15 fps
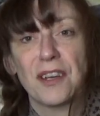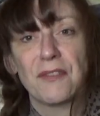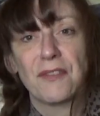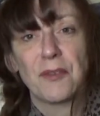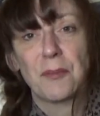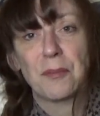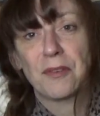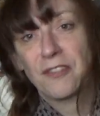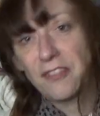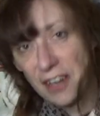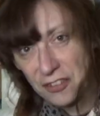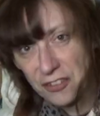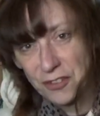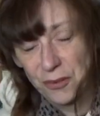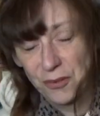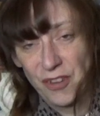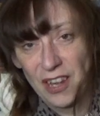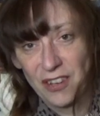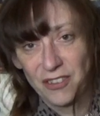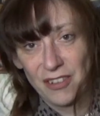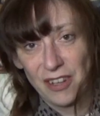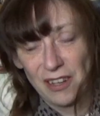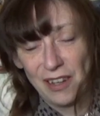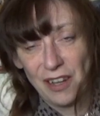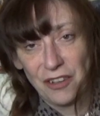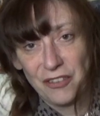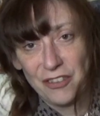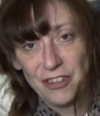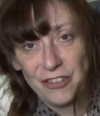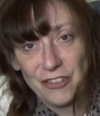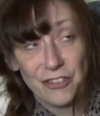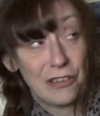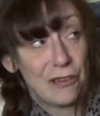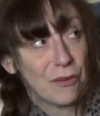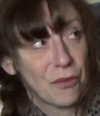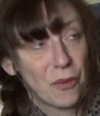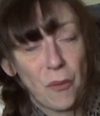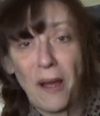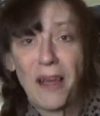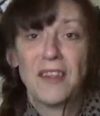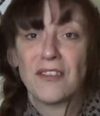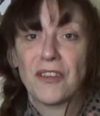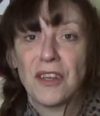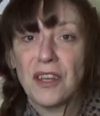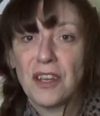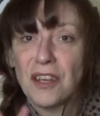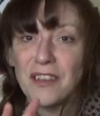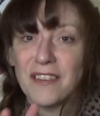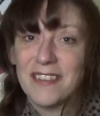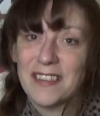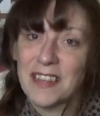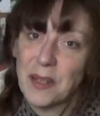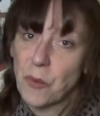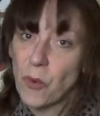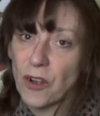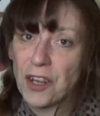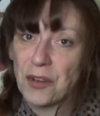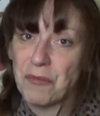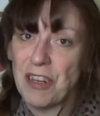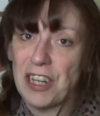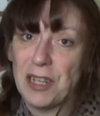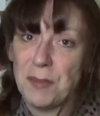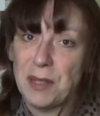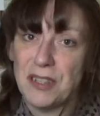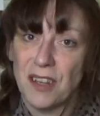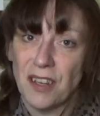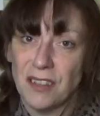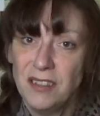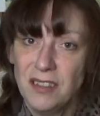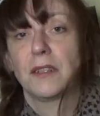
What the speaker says: of some professional textile artists along the way so you can see what can really be done.